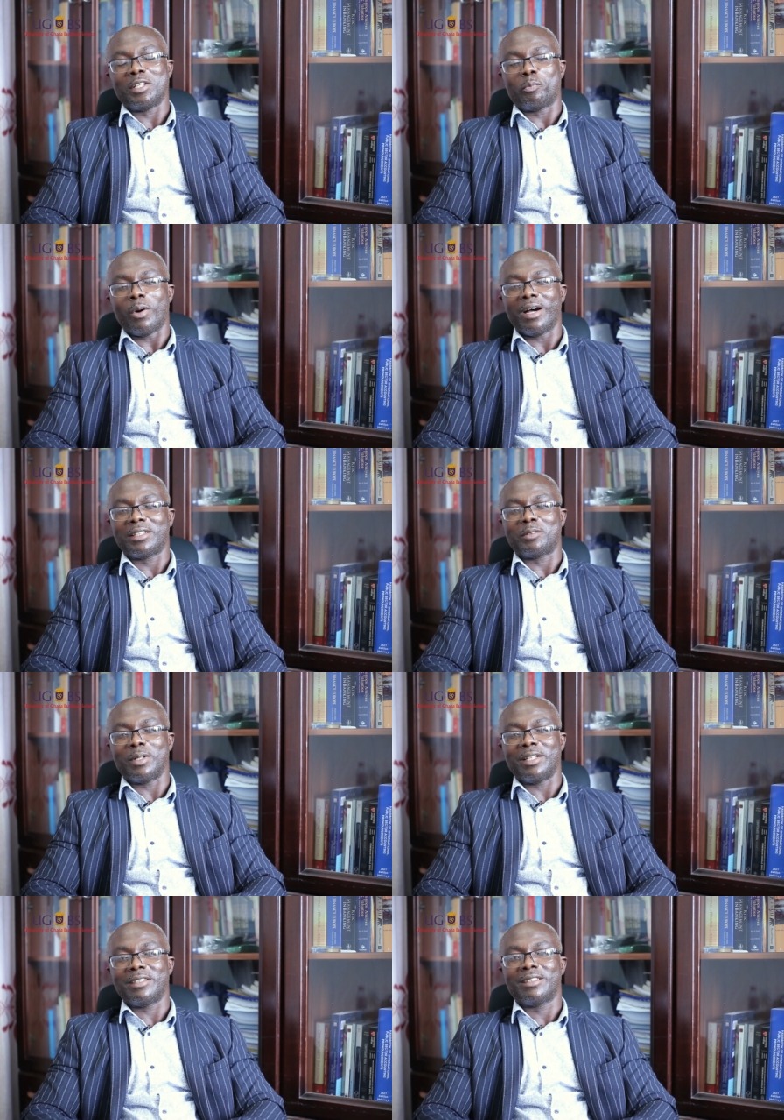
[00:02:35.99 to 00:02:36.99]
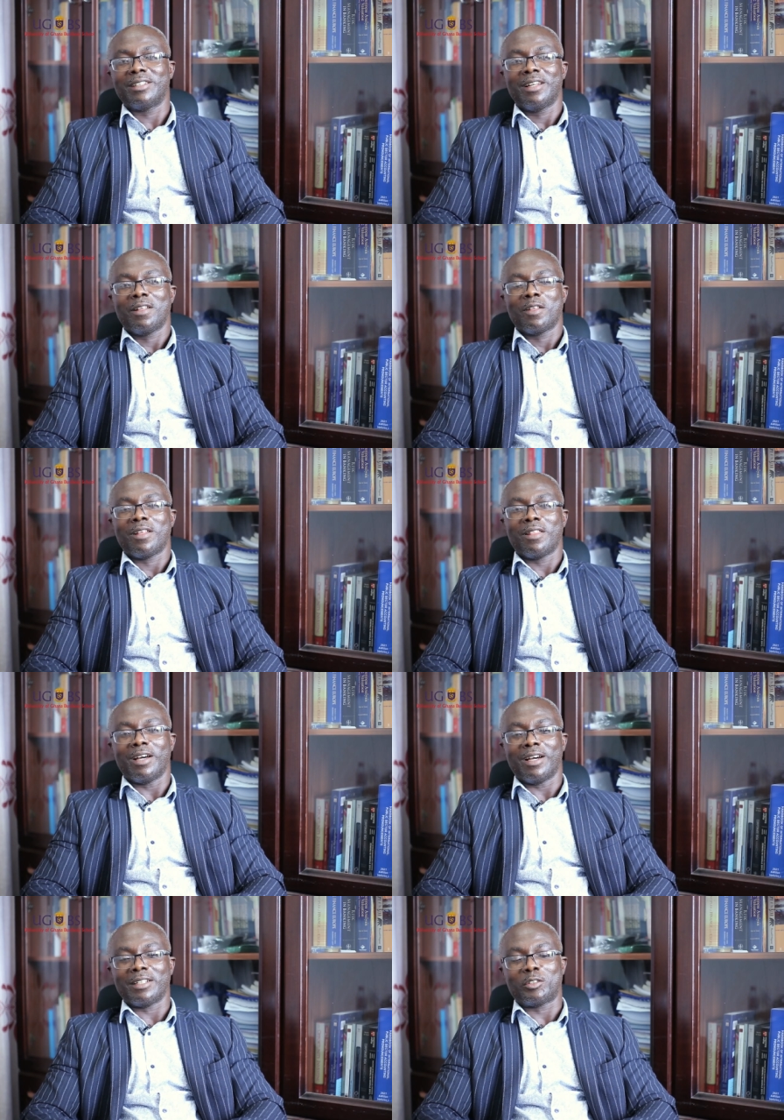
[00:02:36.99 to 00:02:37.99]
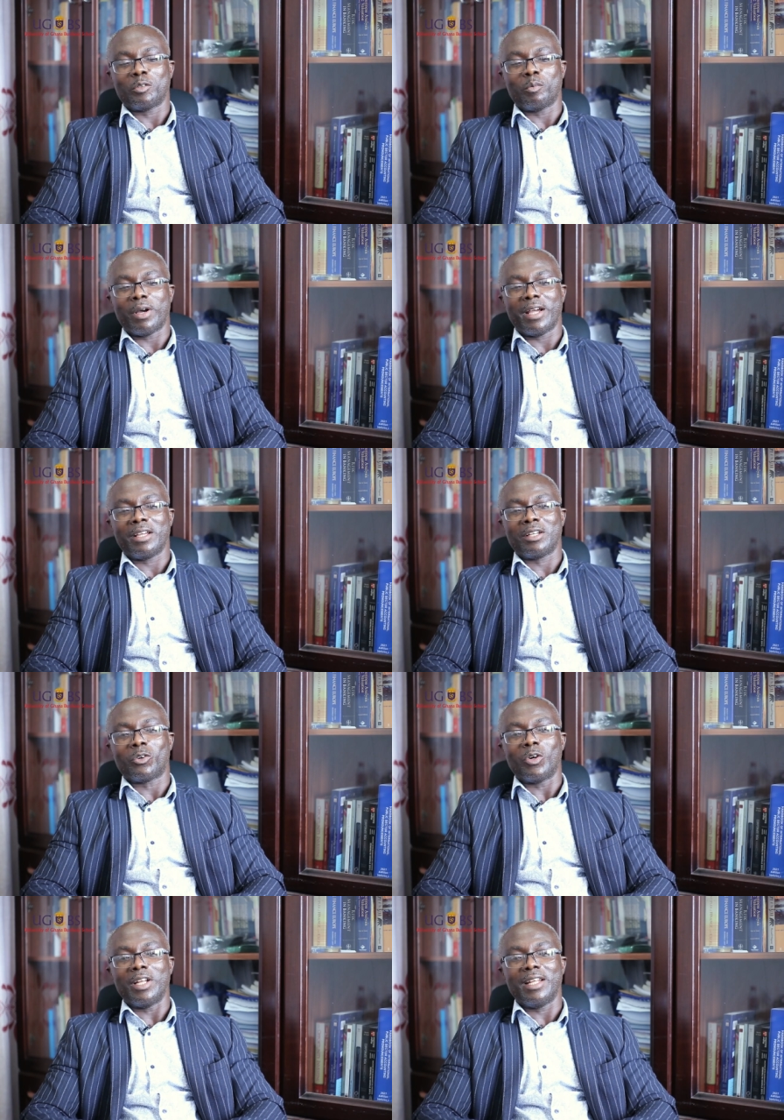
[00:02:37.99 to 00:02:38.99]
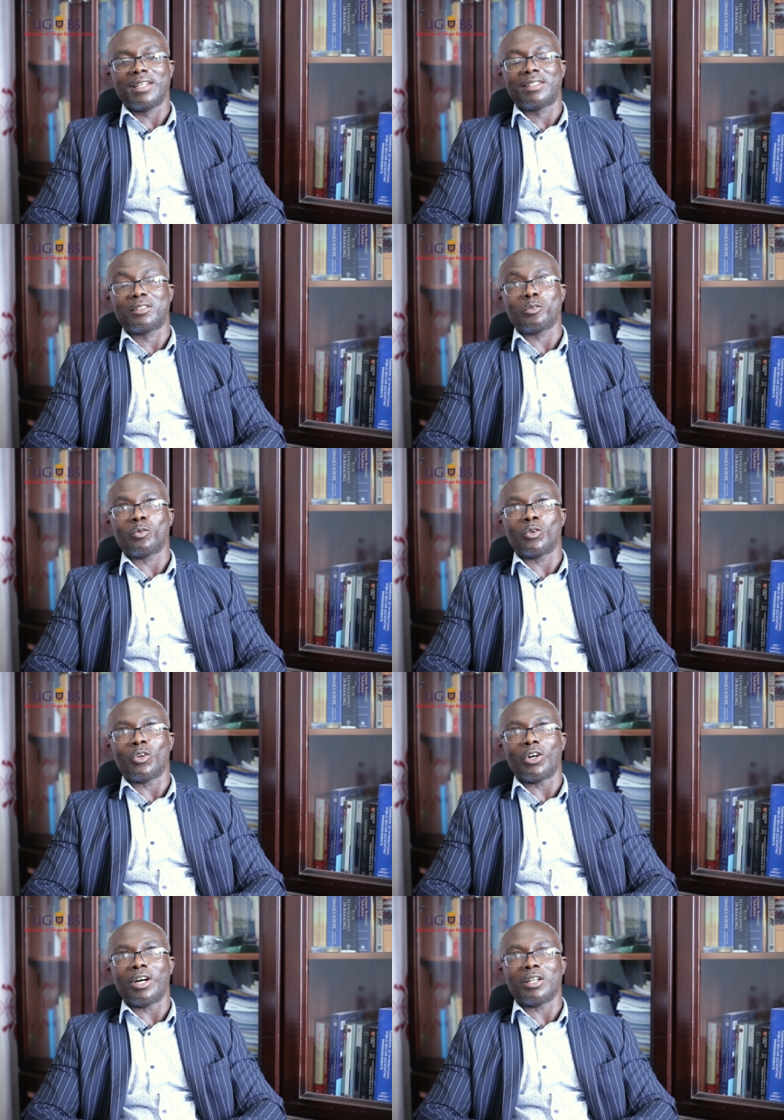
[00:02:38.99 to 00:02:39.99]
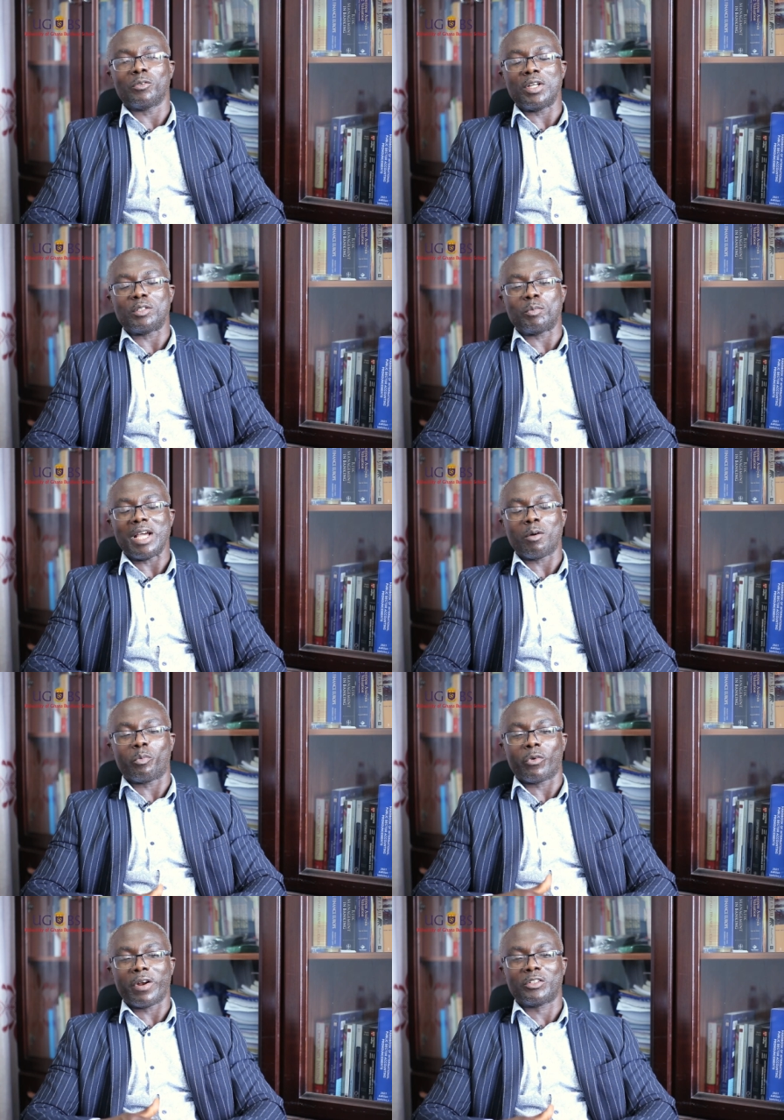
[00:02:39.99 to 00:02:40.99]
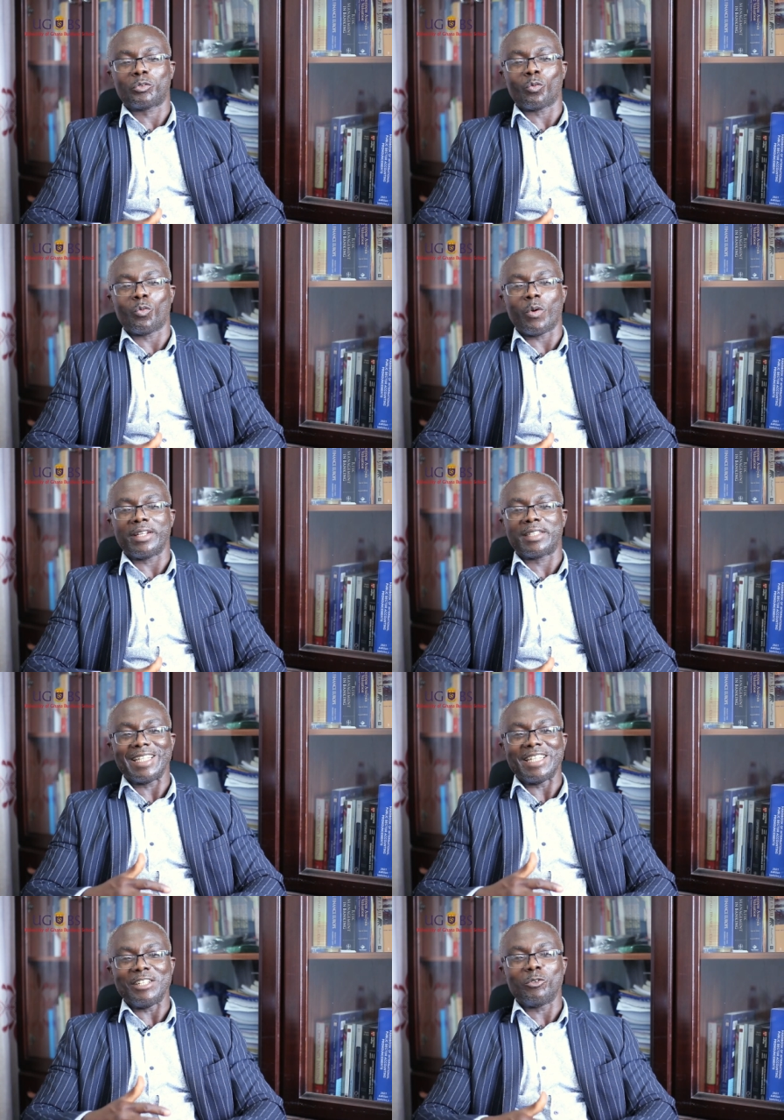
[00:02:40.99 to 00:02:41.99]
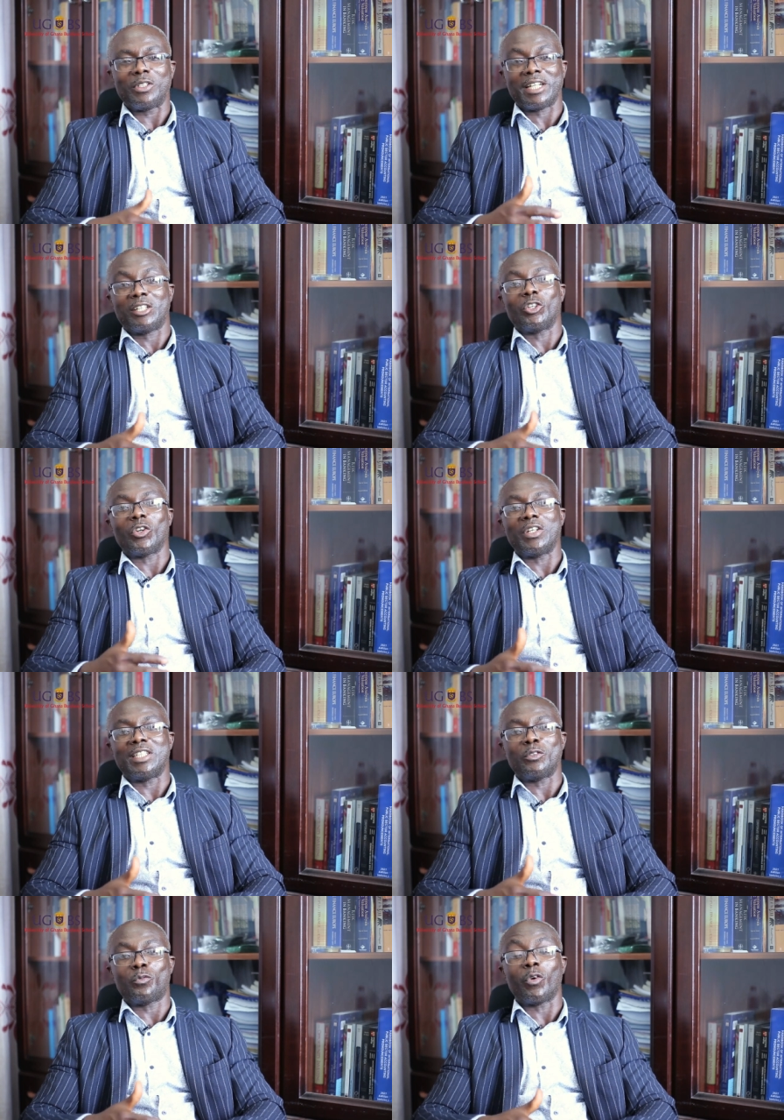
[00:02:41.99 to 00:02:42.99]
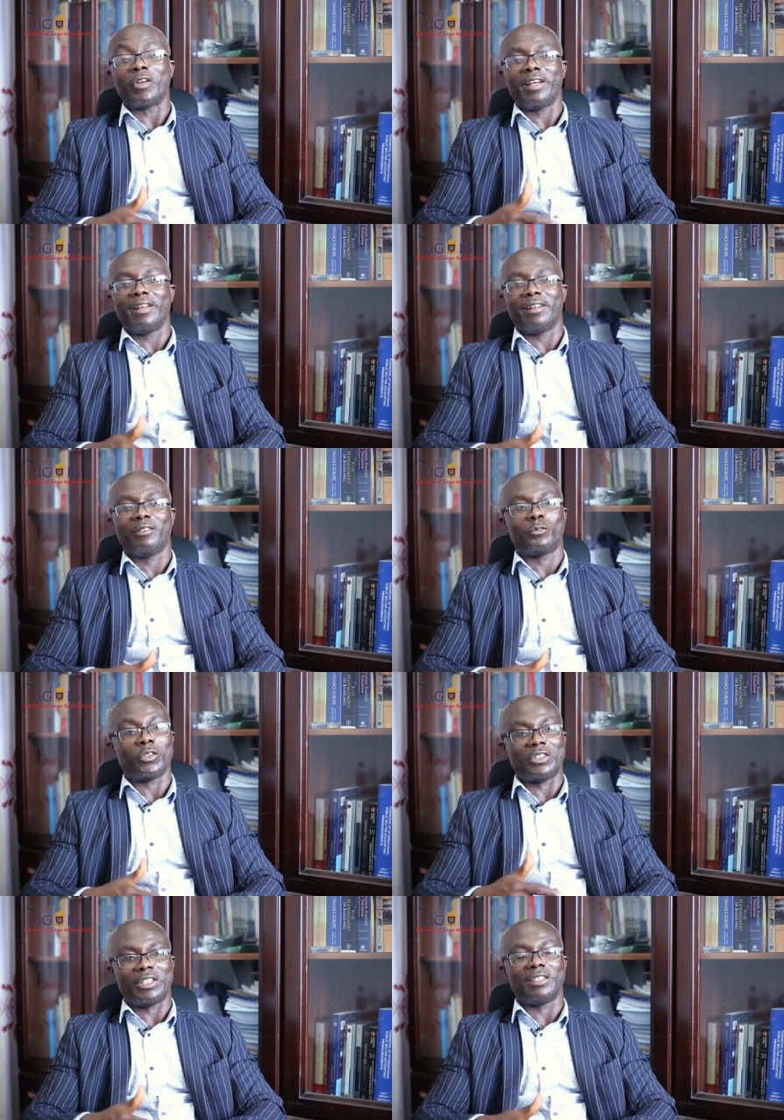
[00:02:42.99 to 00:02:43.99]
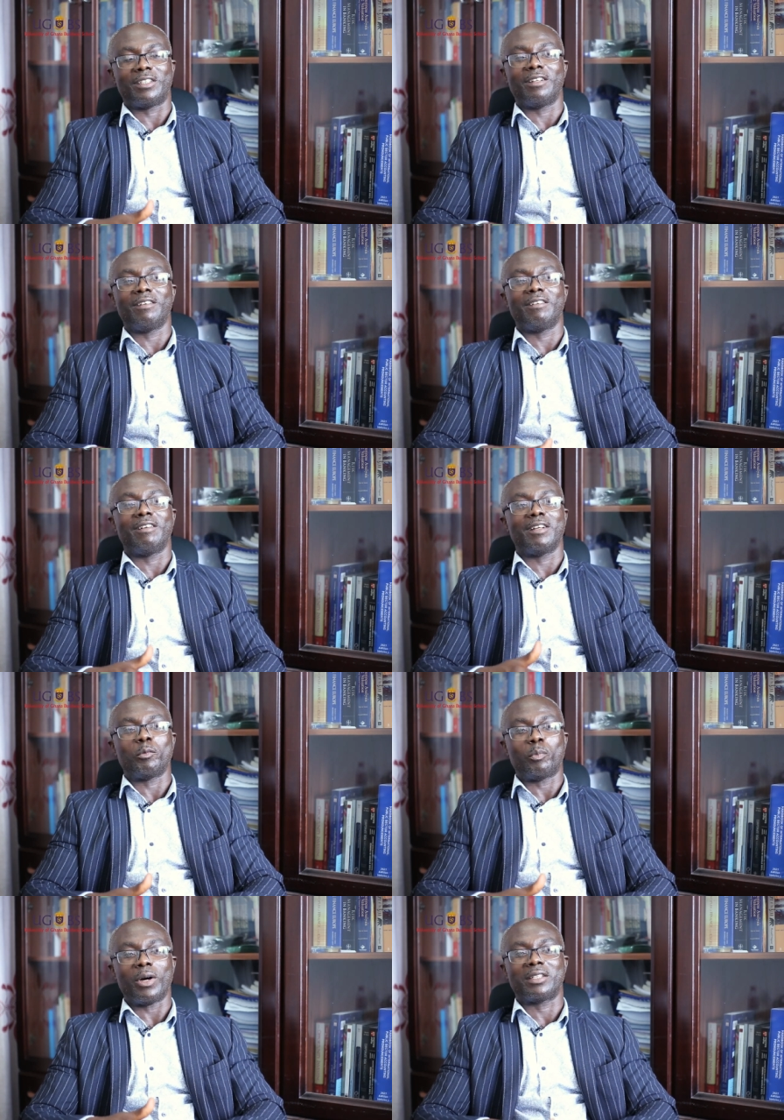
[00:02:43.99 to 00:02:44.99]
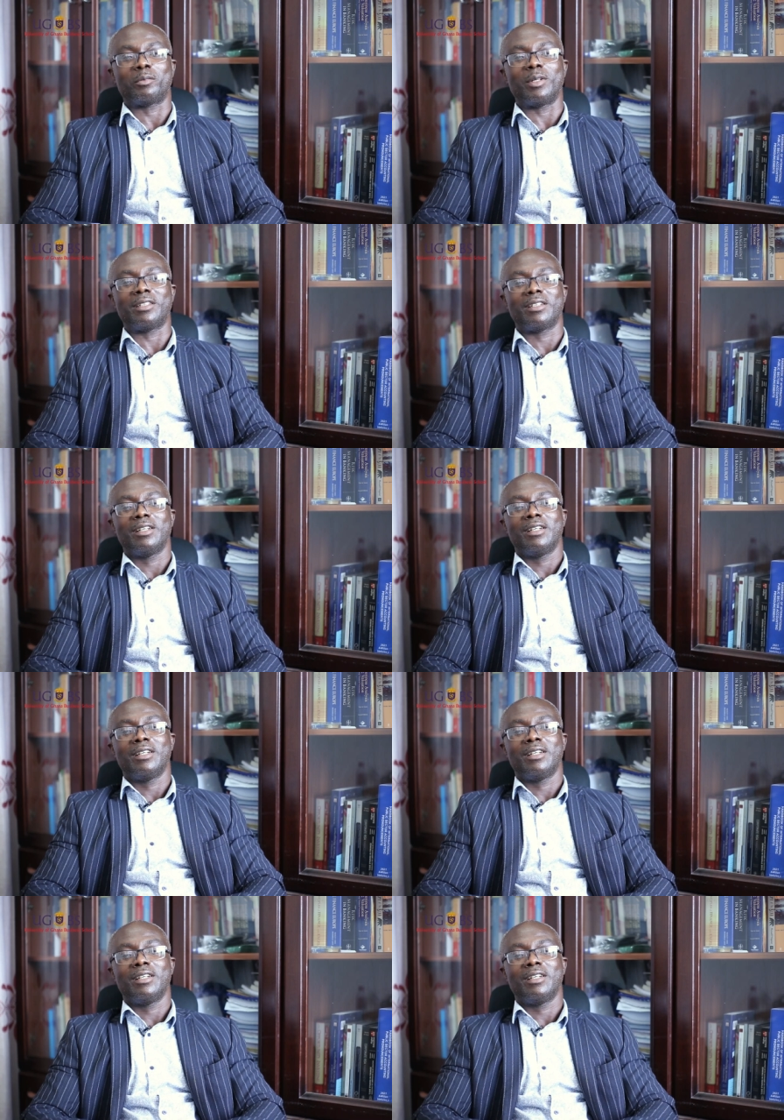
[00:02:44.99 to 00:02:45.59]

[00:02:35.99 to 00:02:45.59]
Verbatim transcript: department that my colleagues will always be abreast with the new technology for learning, for teaching in the department.